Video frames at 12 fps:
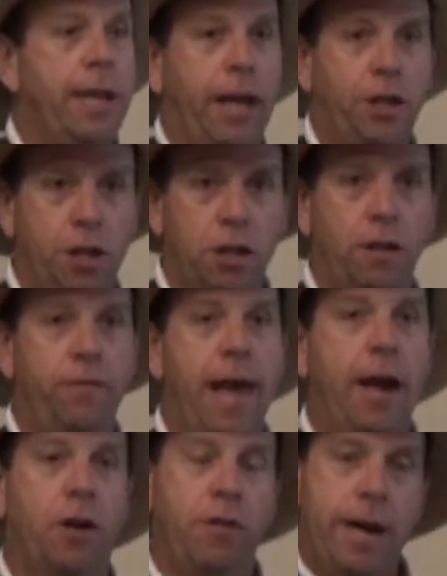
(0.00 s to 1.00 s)
sections of
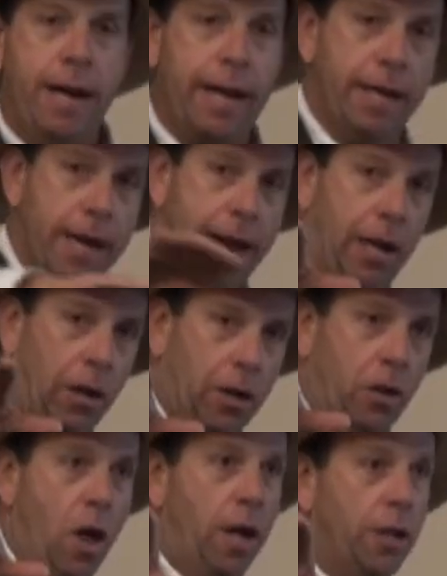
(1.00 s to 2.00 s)
that creek and
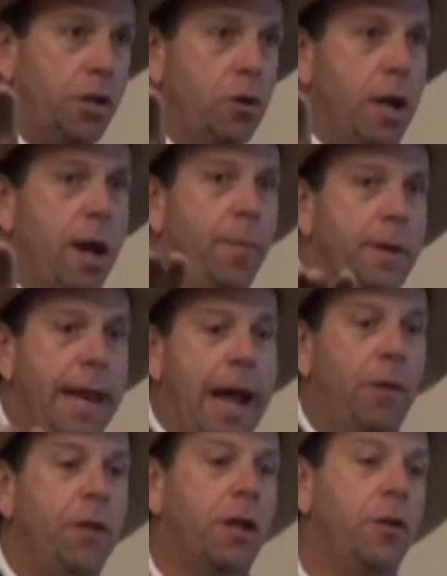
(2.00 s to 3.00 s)
longitude up and
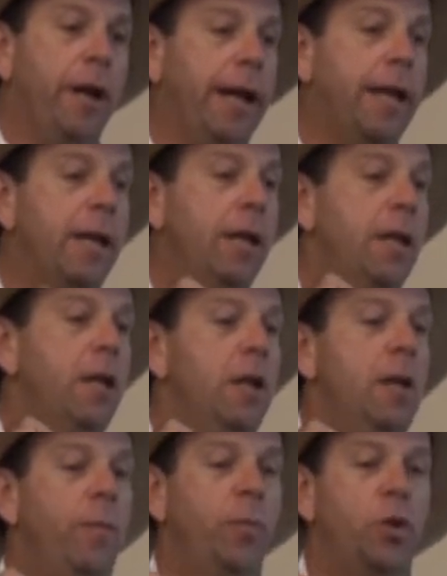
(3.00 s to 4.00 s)
down the creek,
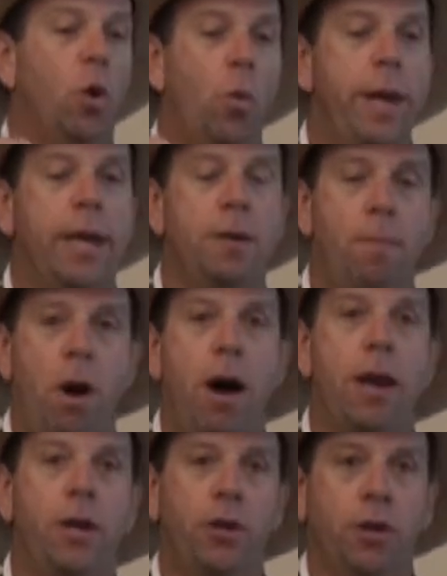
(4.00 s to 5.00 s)
so we could
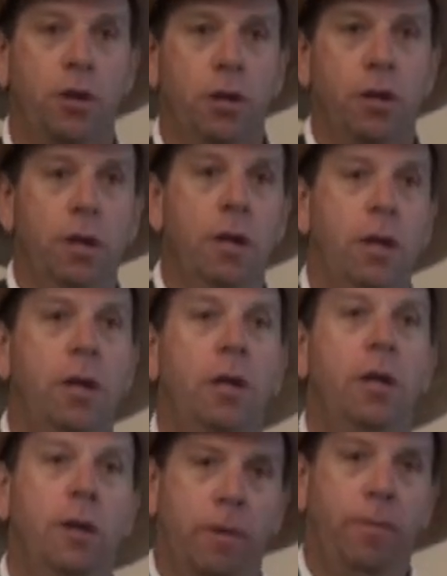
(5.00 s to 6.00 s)
monitor
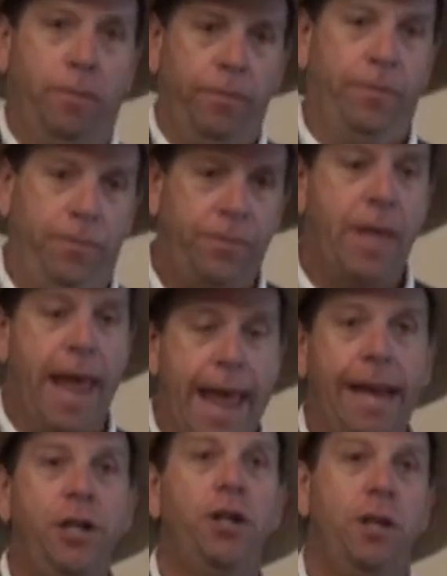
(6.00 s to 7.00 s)
the
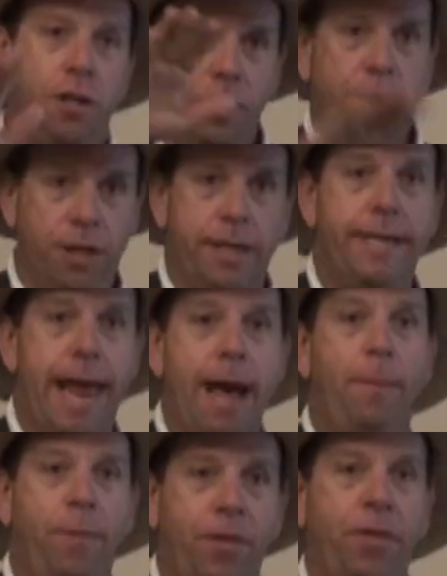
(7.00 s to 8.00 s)
edges, the
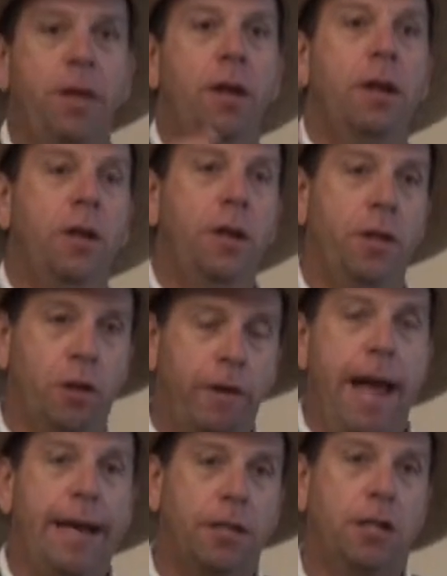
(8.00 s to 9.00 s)
depth, the
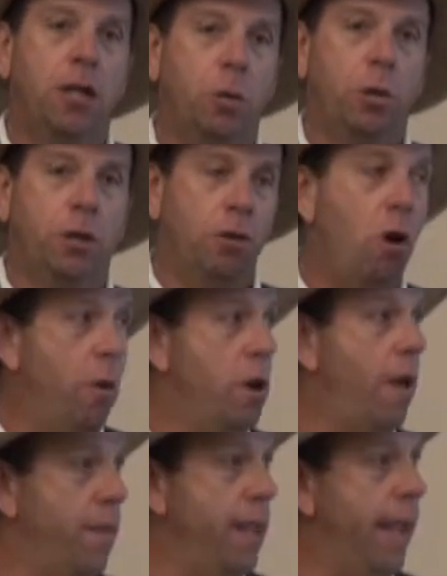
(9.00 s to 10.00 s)
grasses that were growing
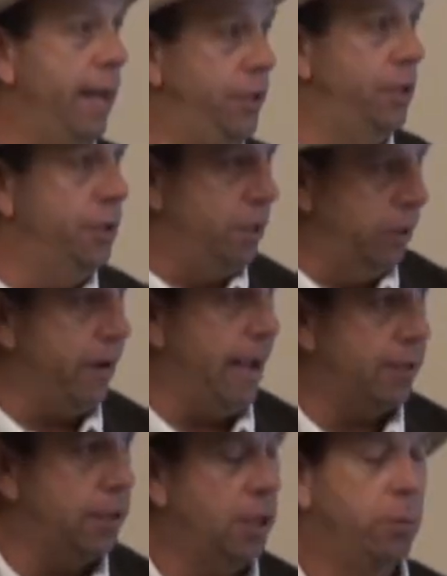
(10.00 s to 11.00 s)
on the edges, the
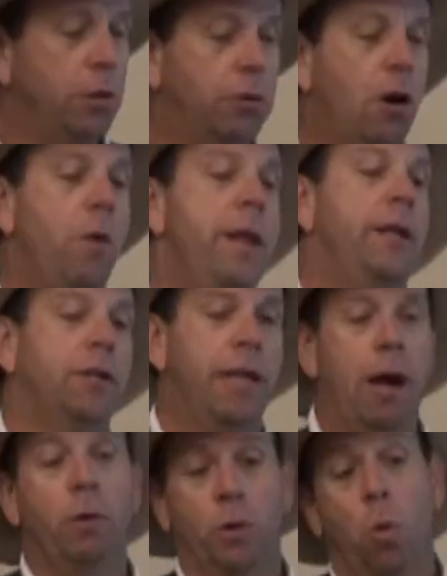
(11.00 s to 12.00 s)
grasses that were growing in. So
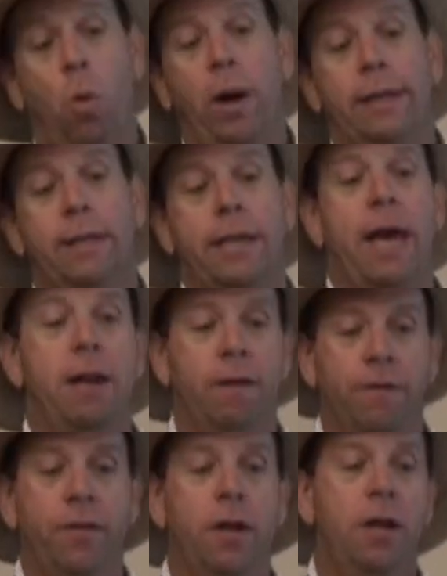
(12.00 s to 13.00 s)
that was one set
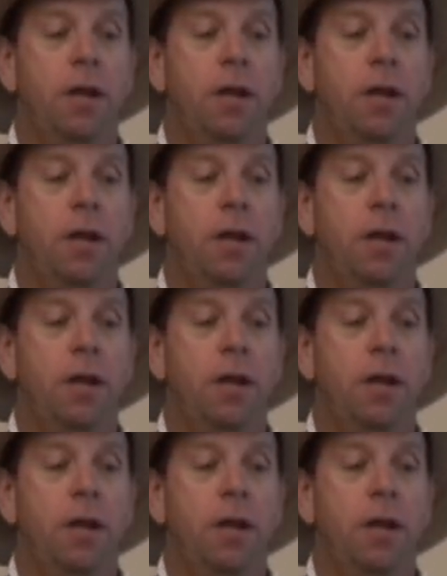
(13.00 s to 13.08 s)
of